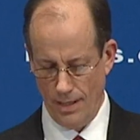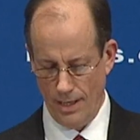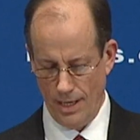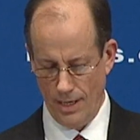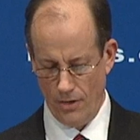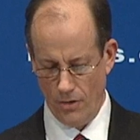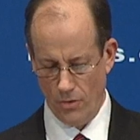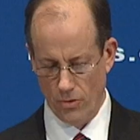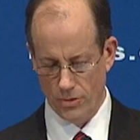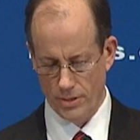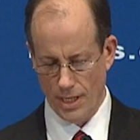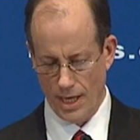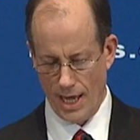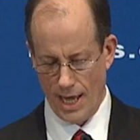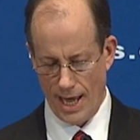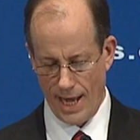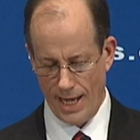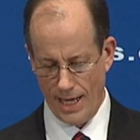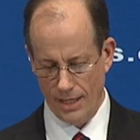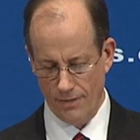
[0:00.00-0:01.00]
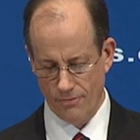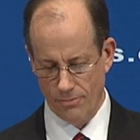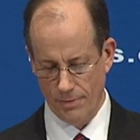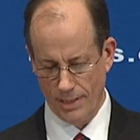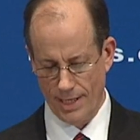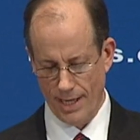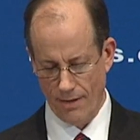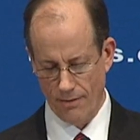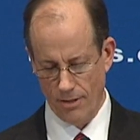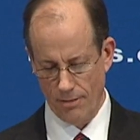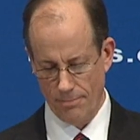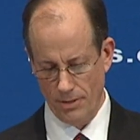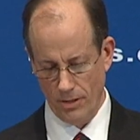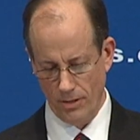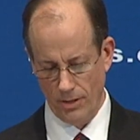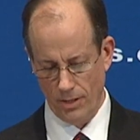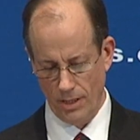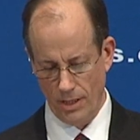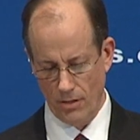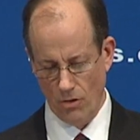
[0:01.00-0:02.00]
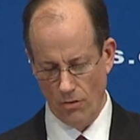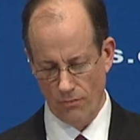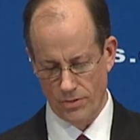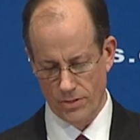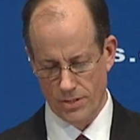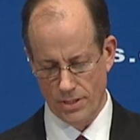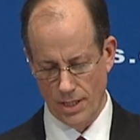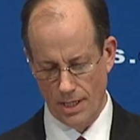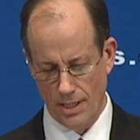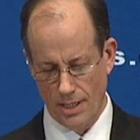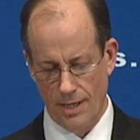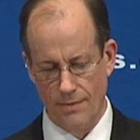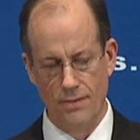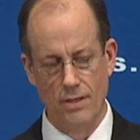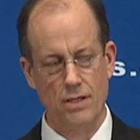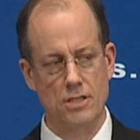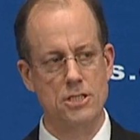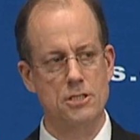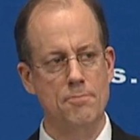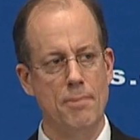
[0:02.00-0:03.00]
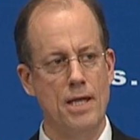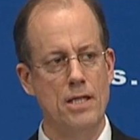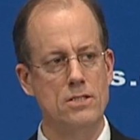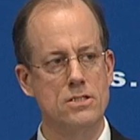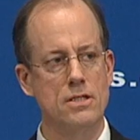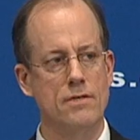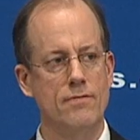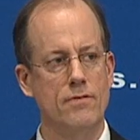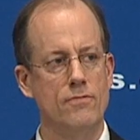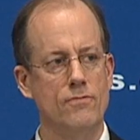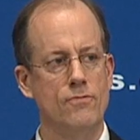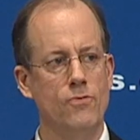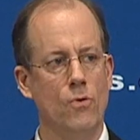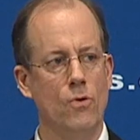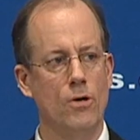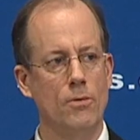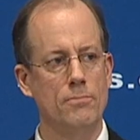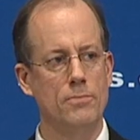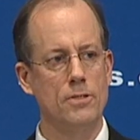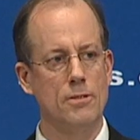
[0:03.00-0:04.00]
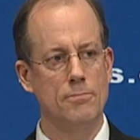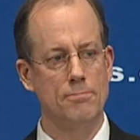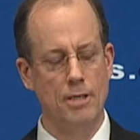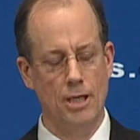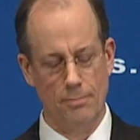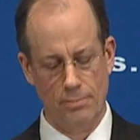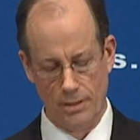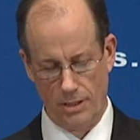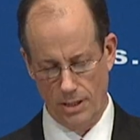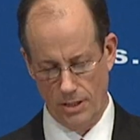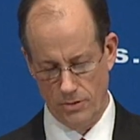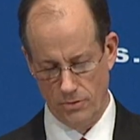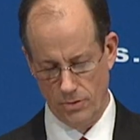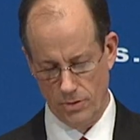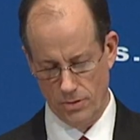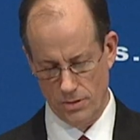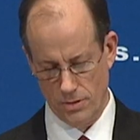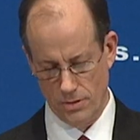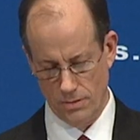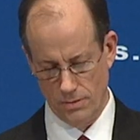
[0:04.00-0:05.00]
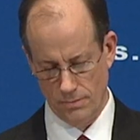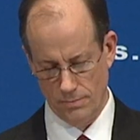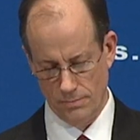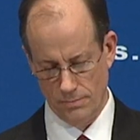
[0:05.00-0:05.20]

in order to hide from accountability and oversight at the expense of informed public interest,